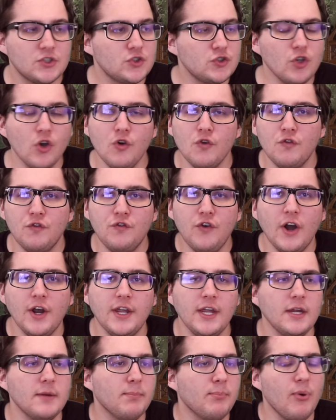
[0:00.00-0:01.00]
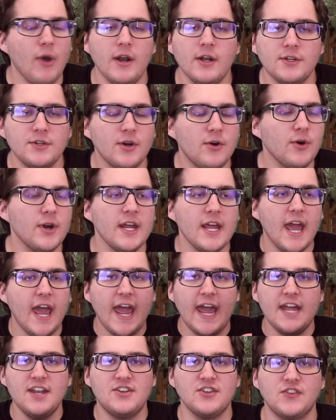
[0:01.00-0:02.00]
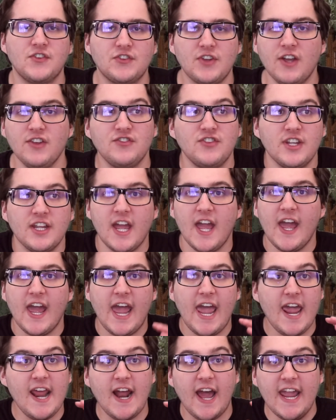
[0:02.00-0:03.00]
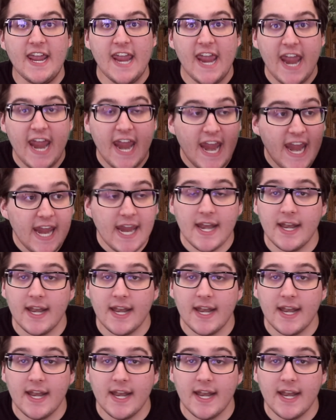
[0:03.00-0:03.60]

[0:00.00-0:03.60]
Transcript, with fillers: so fucking predatory and disgusting, and I hate